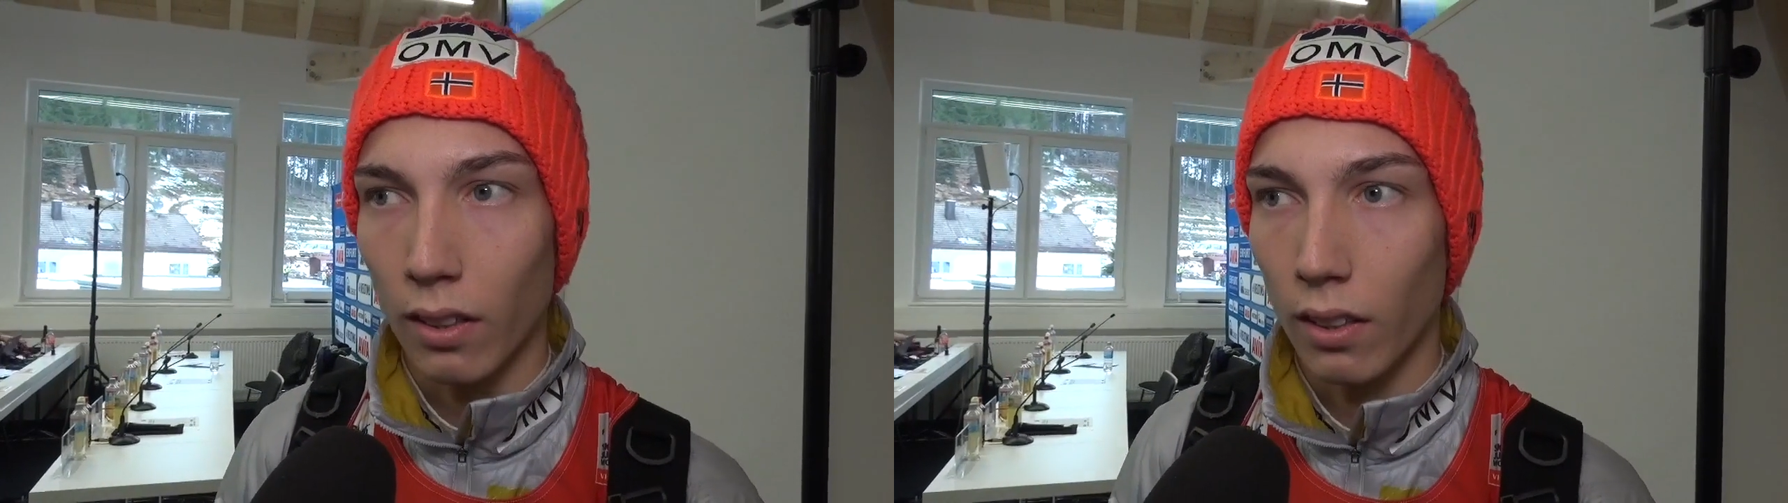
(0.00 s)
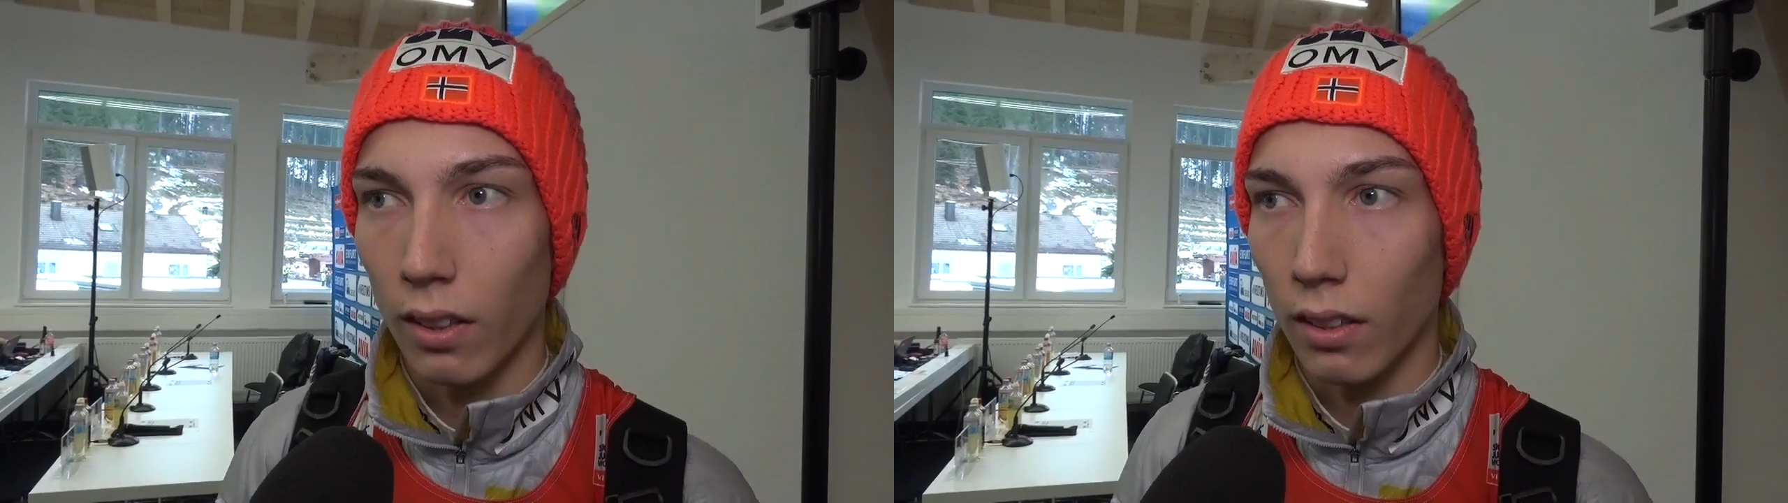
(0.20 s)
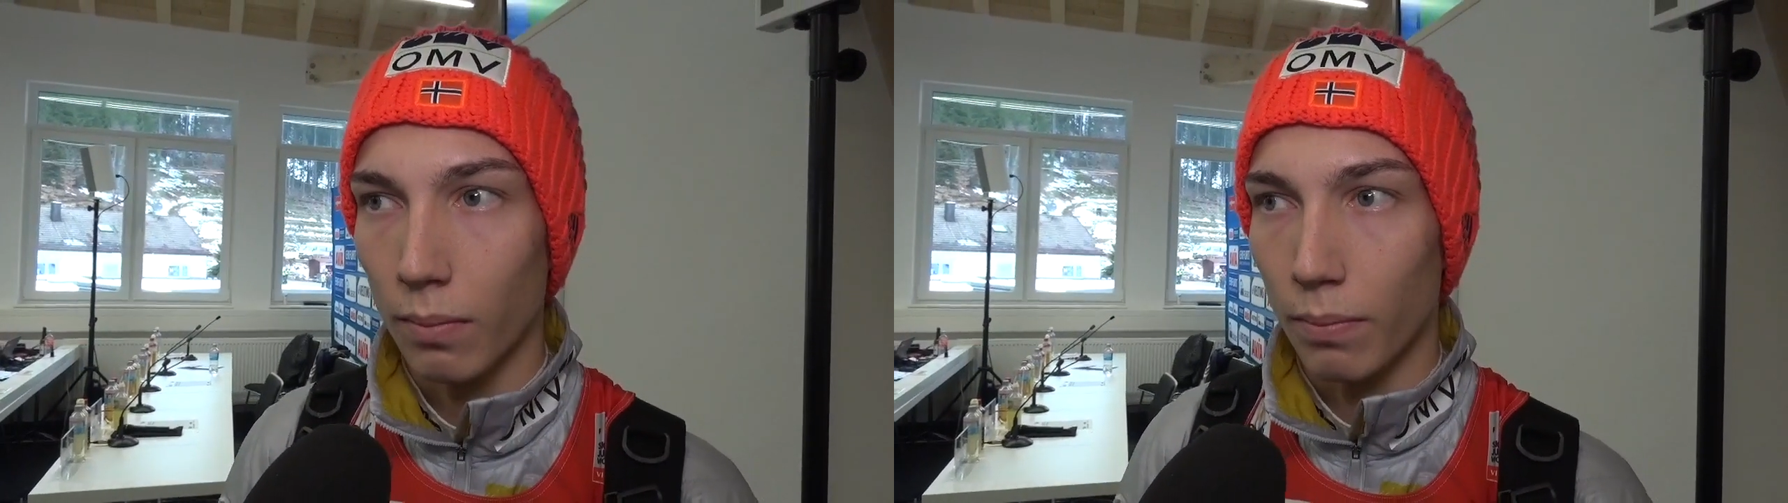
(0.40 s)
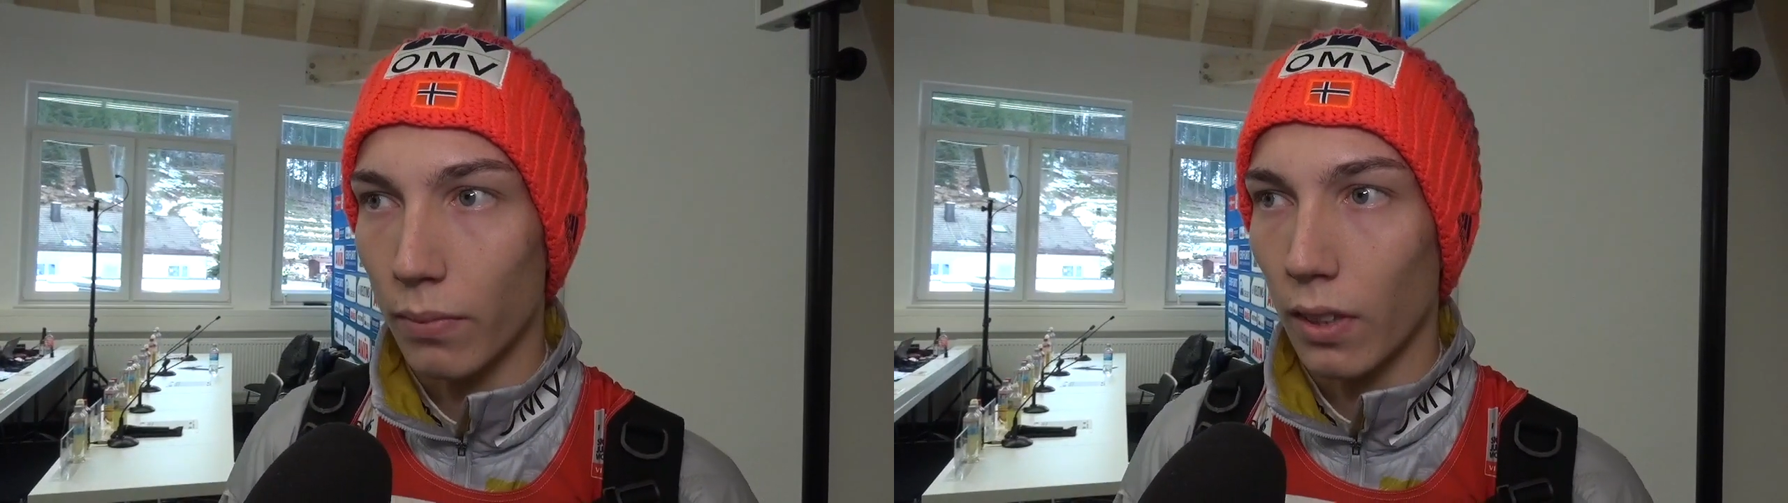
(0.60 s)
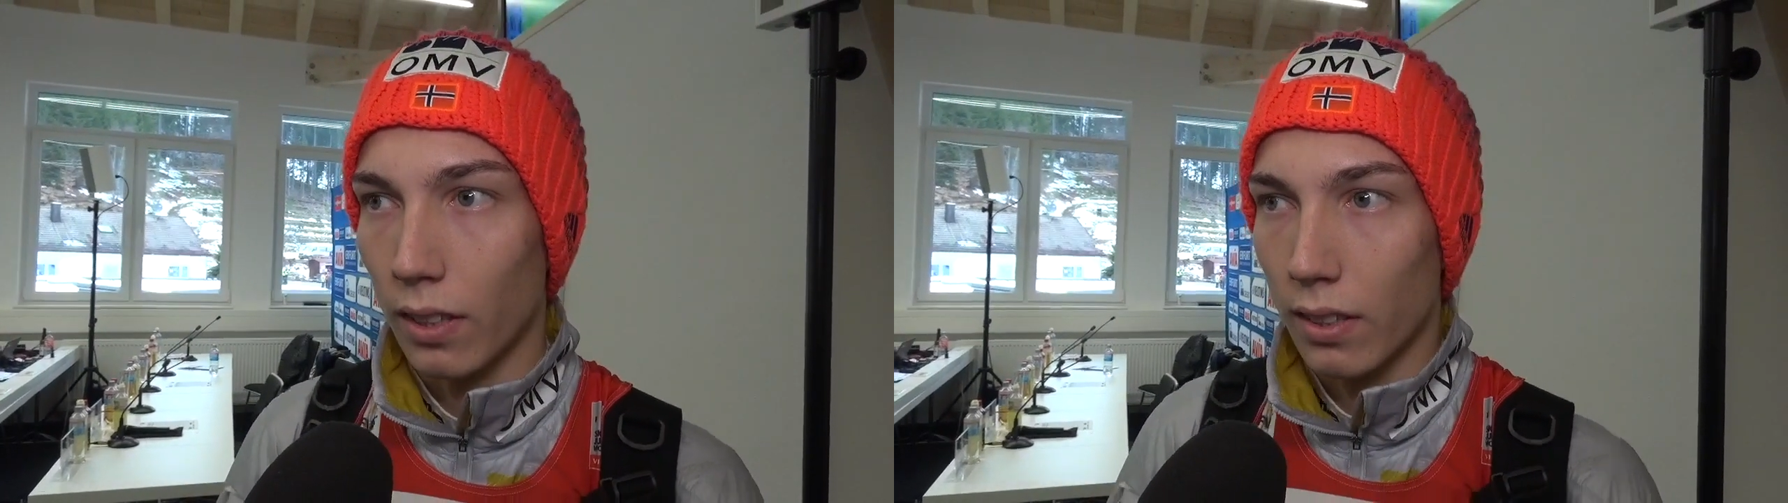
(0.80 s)
Uh,
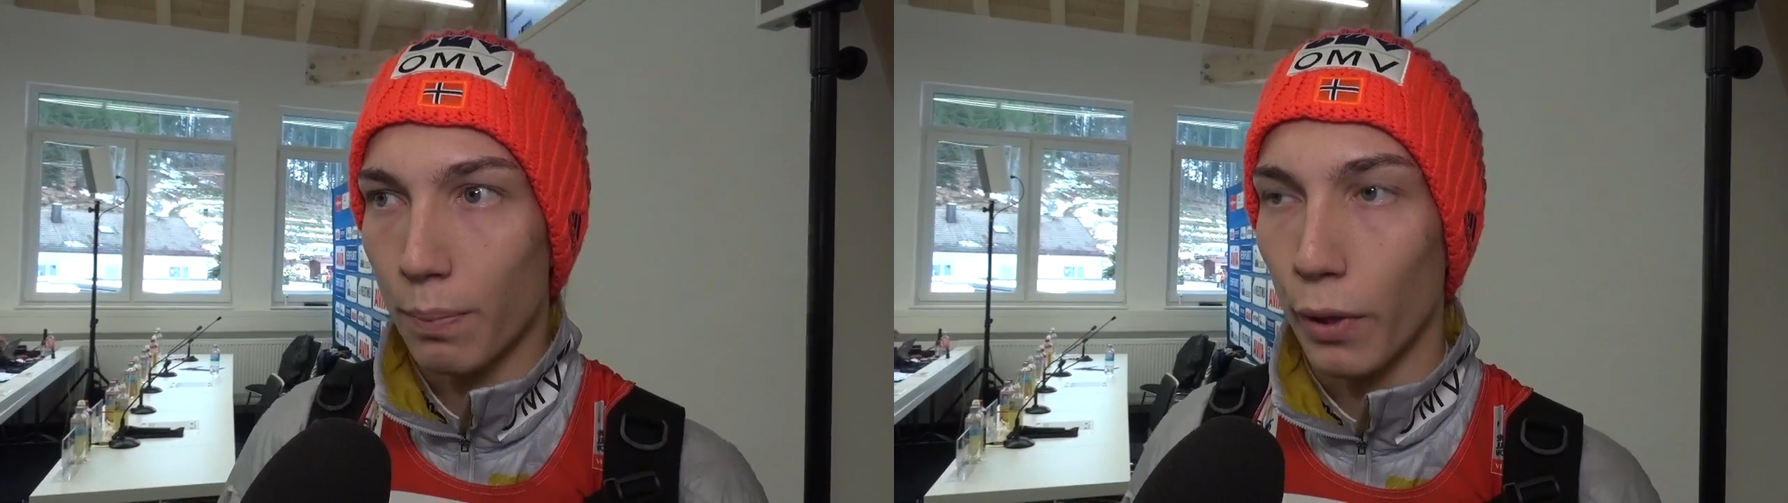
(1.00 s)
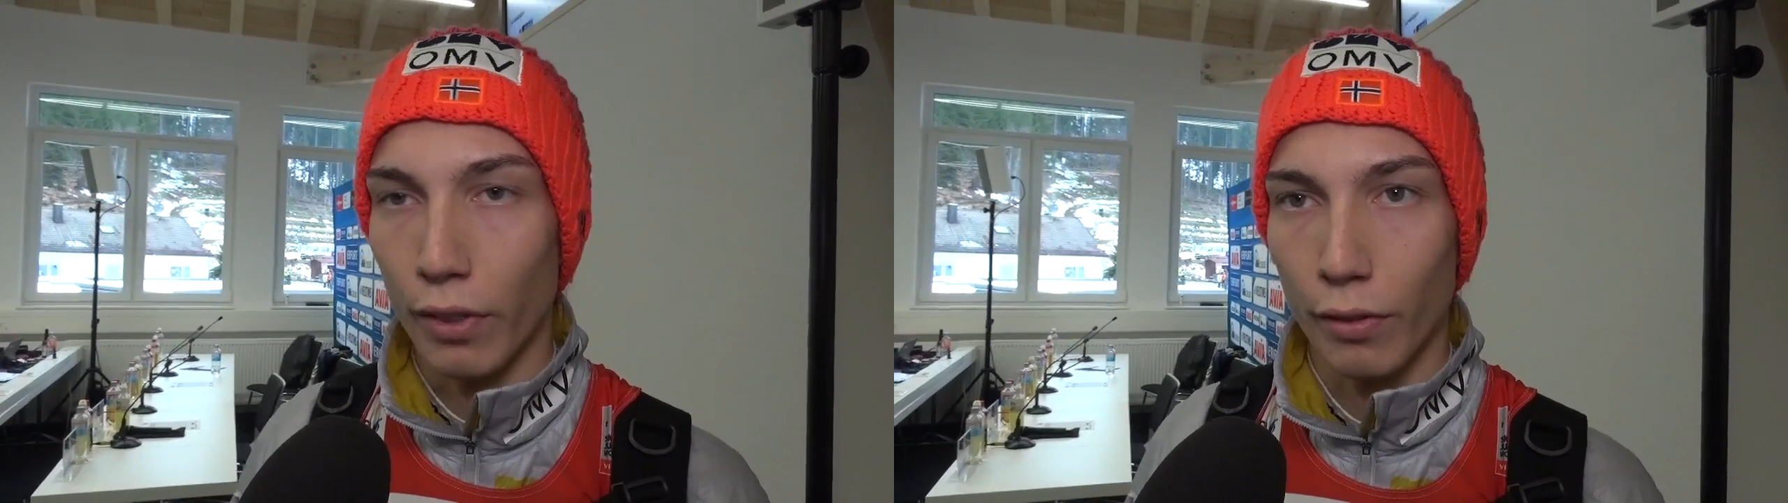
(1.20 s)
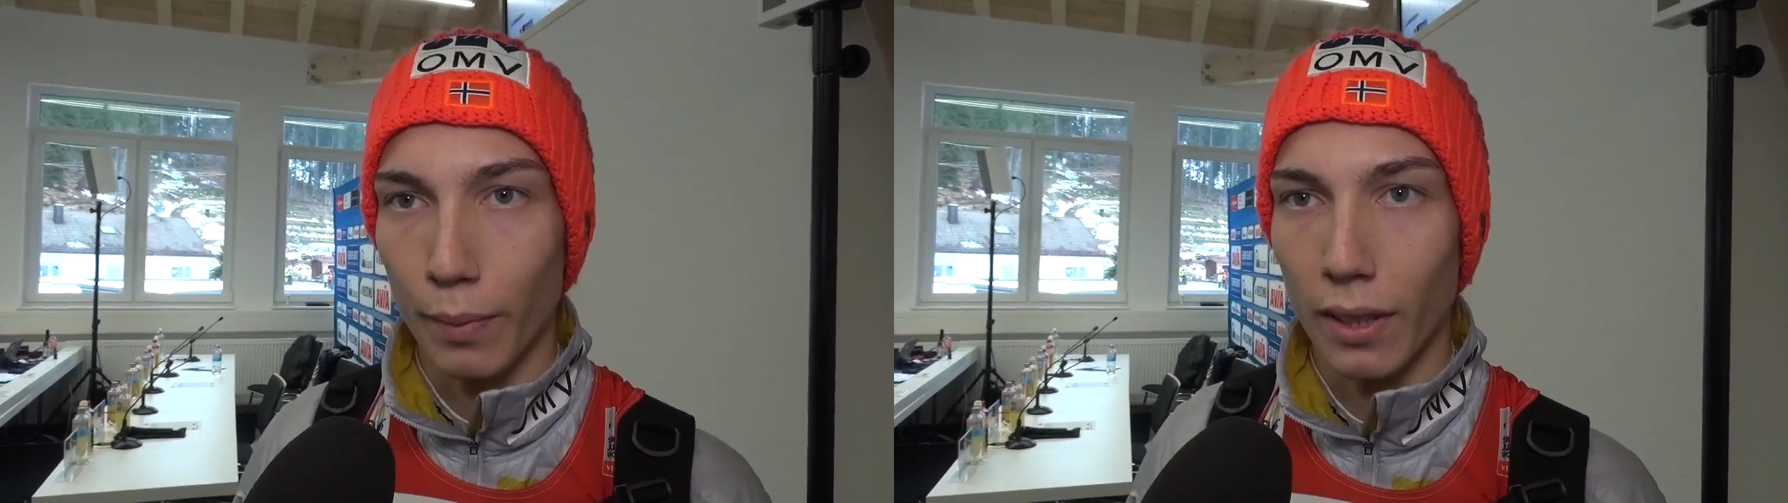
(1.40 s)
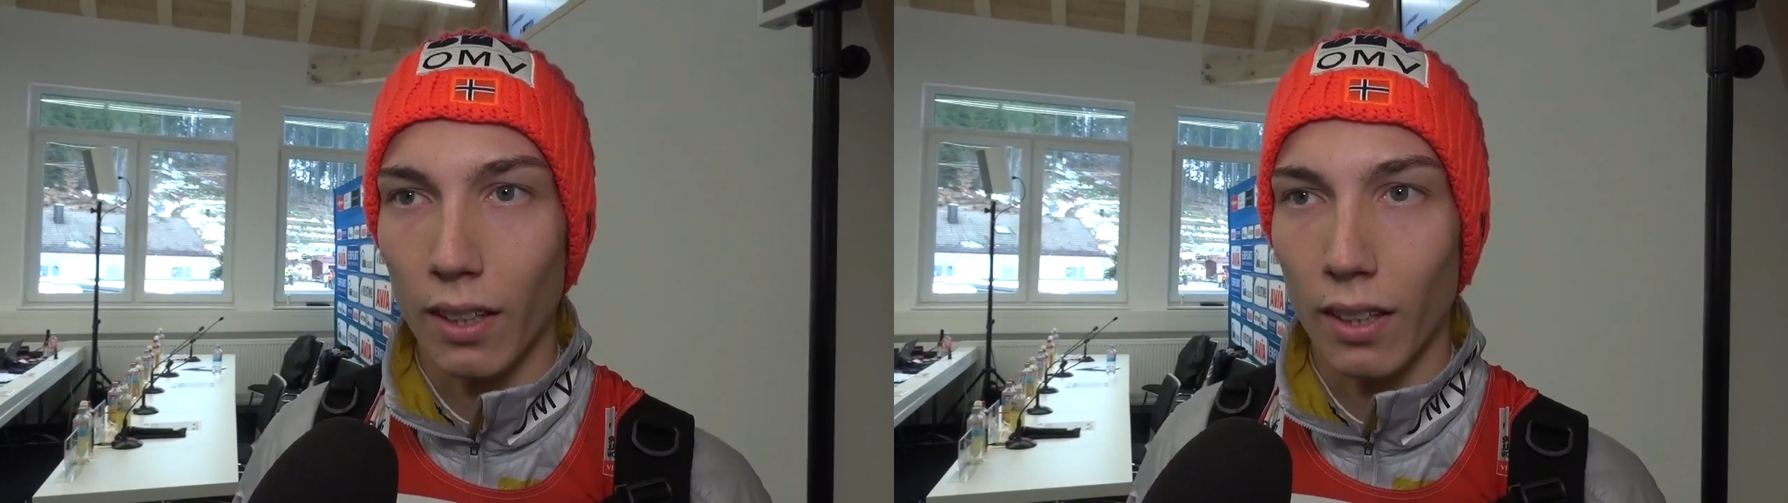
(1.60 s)
it's perfect for me,